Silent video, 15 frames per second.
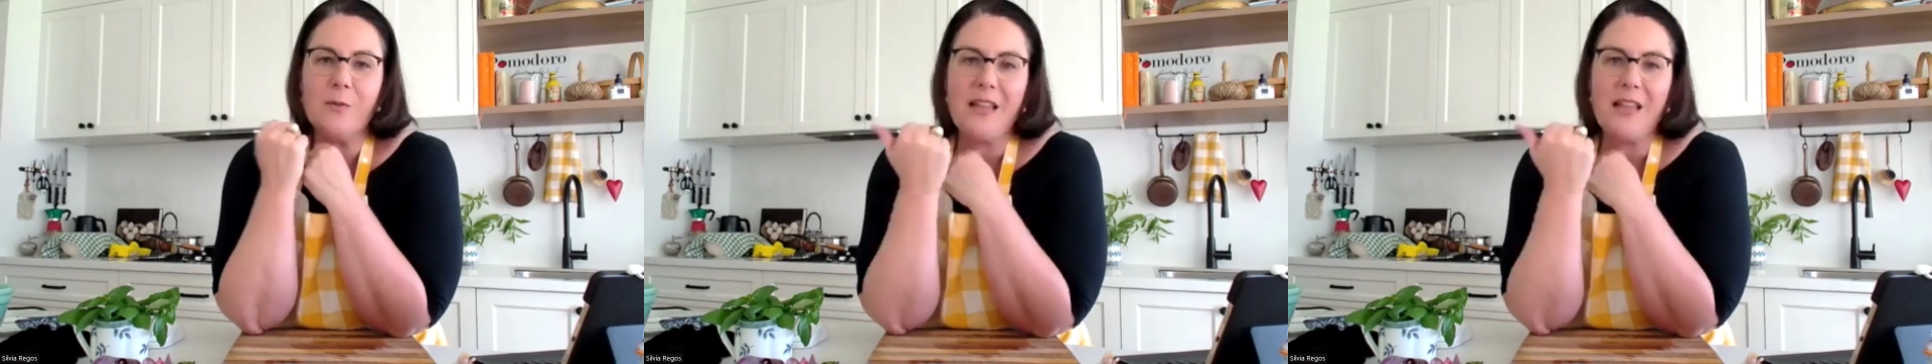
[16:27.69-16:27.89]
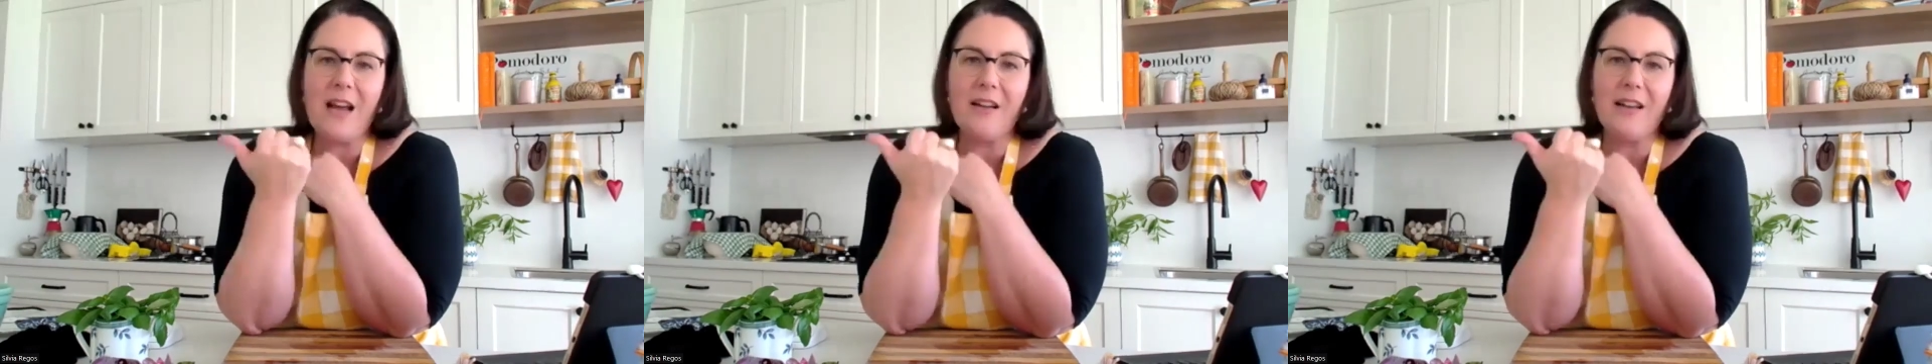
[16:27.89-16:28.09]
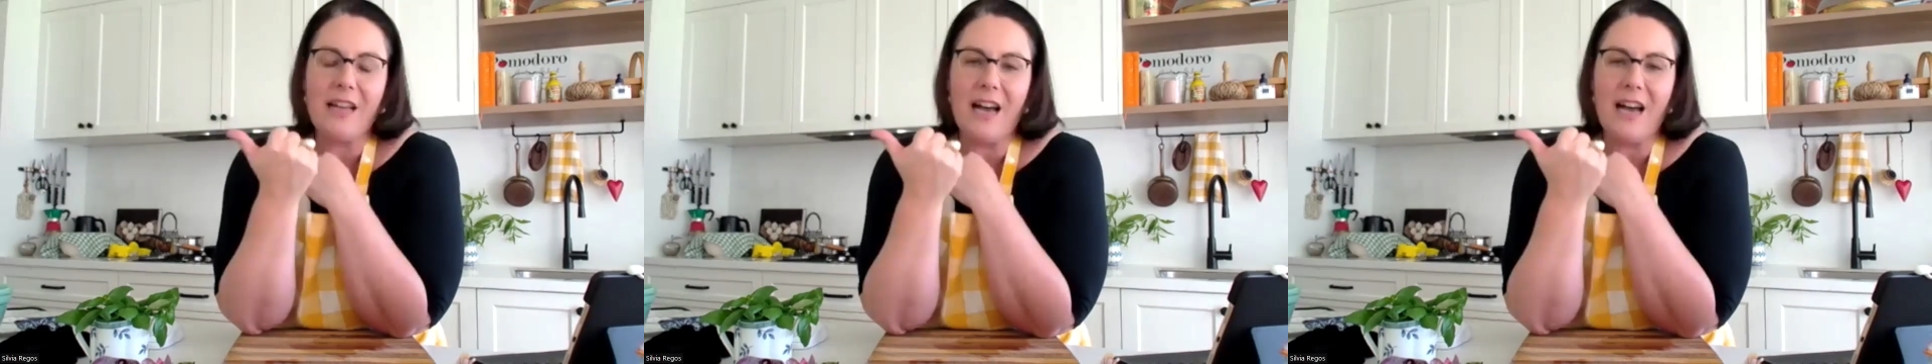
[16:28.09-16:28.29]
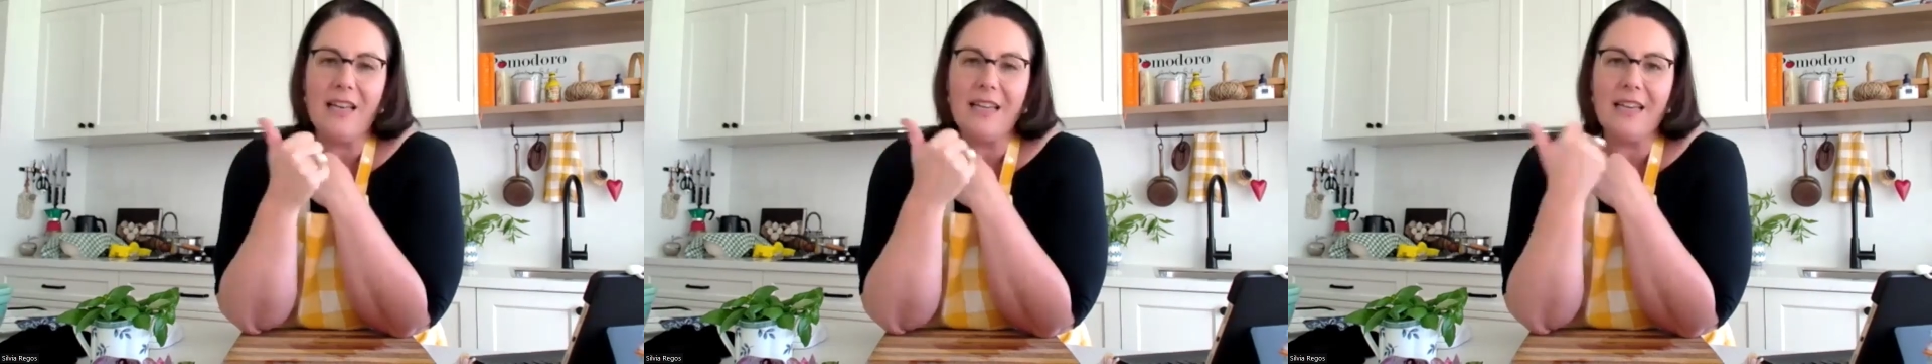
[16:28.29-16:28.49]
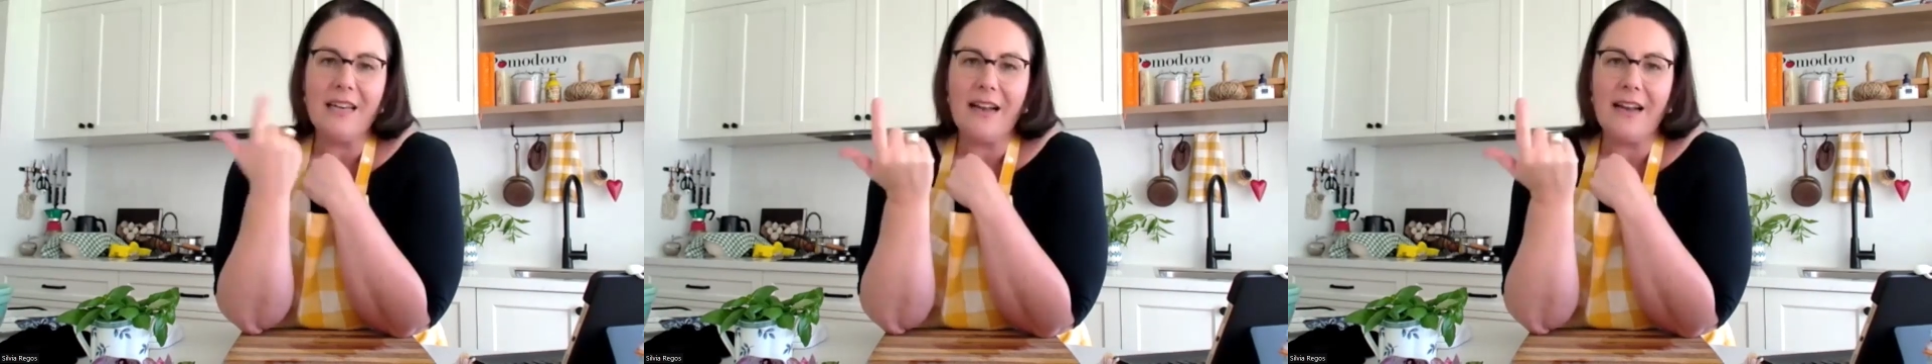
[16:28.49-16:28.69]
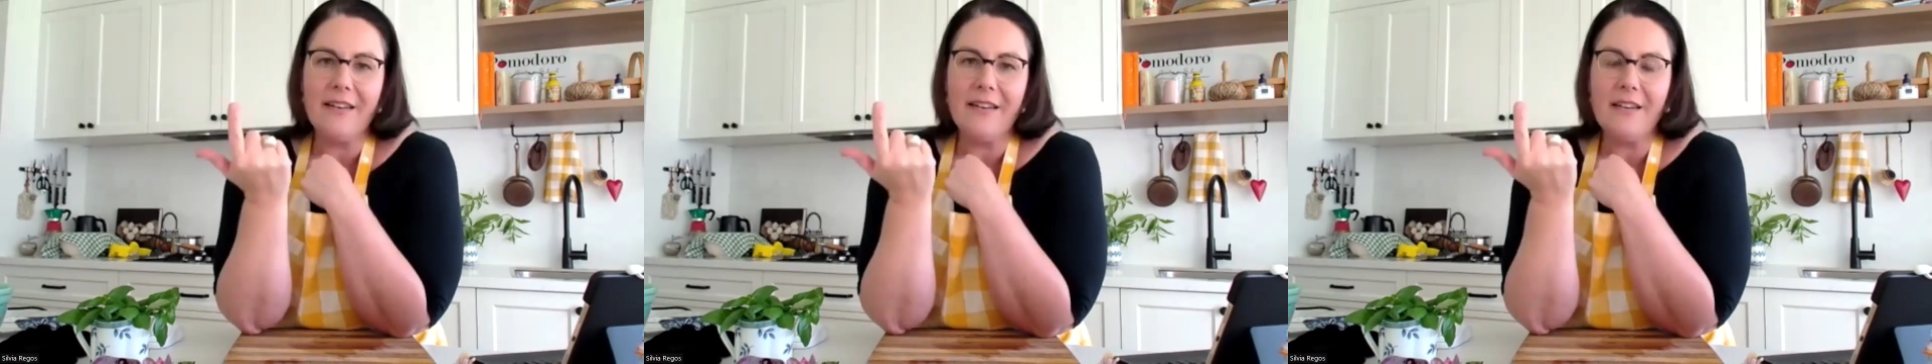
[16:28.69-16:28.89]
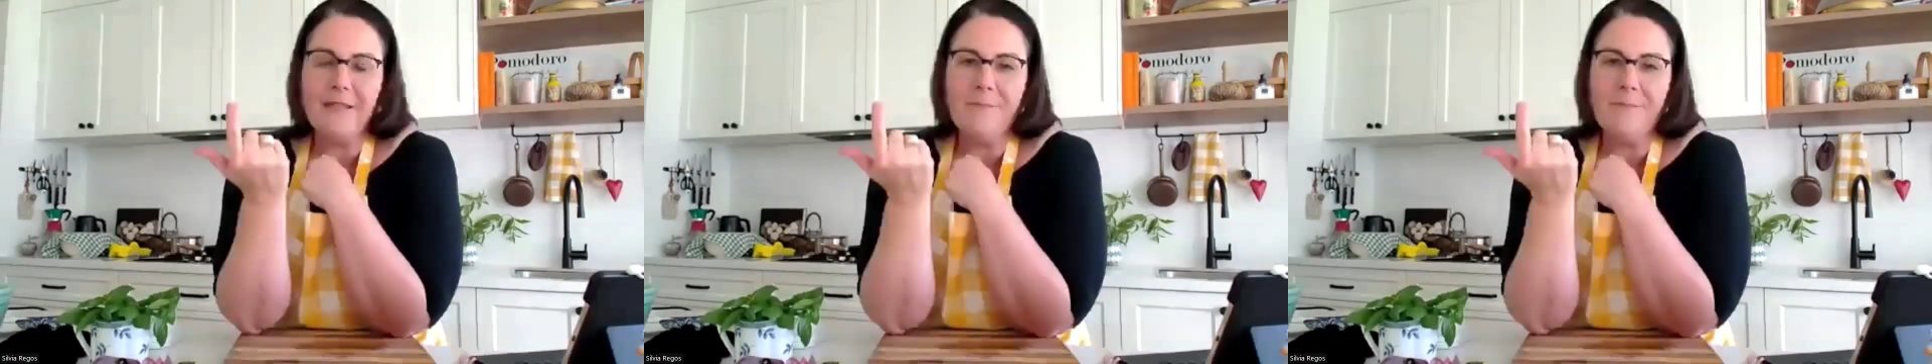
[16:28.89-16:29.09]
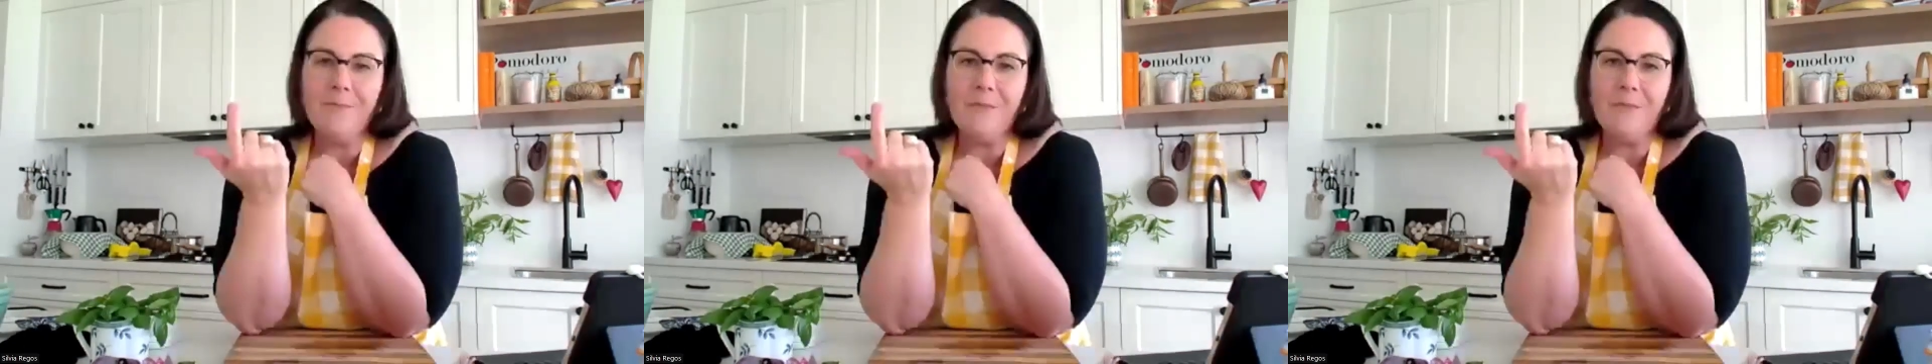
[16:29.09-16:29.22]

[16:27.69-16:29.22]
without garlic and onion